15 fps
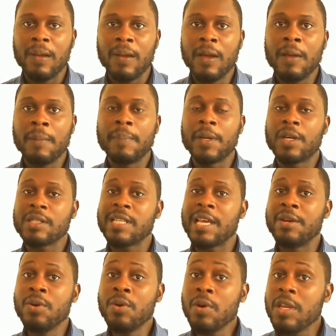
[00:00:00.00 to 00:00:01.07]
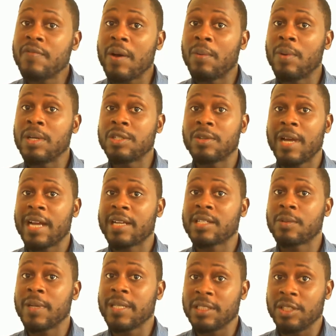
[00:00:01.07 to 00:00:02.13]
Because I know if I want to ask
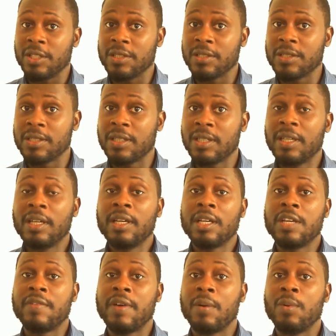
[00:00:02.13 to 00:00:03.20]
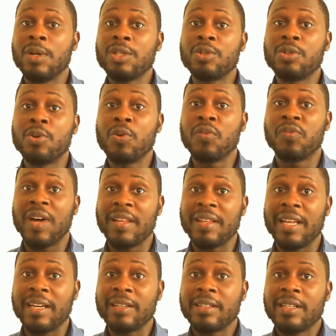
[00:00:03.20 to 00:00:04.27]
questions, if I want to go
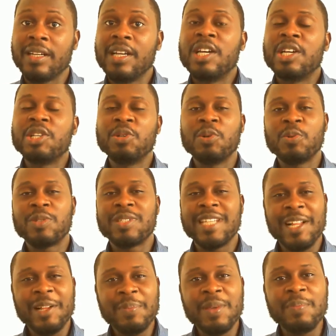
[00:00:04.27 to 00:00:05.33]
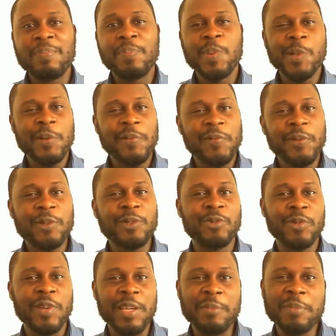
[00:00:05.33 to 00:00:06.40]
further, you tell me beautiful
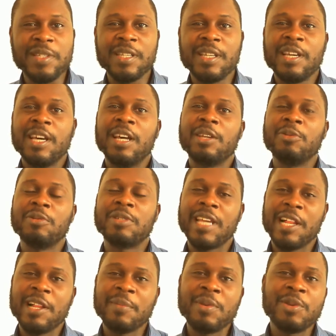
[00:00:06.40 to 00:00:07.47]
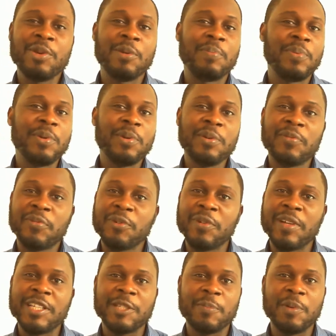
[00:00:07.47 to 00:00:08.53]
dreams, you tell me your beautiful
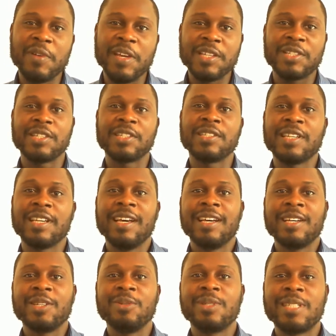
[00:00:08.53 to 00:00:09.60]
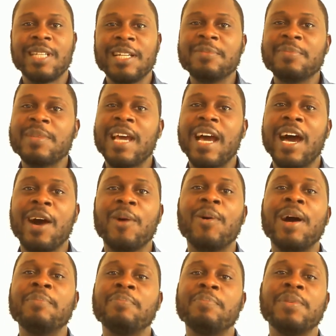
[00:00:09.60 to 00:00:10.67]
aspirations, you tell me how
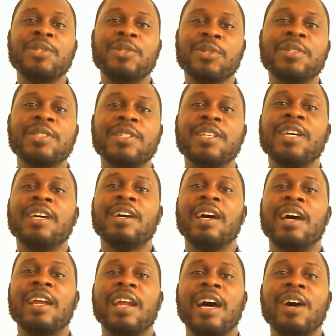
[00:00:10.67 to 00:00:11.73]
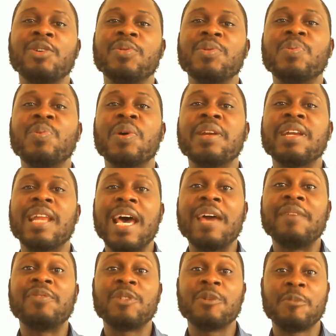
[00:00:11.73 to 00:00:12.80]
ambitious and how you want
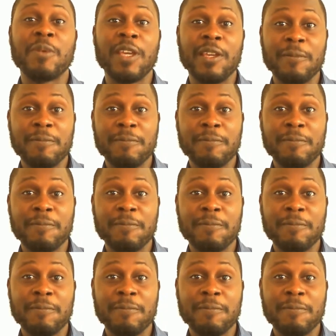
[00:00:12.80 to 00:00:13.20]
life to be.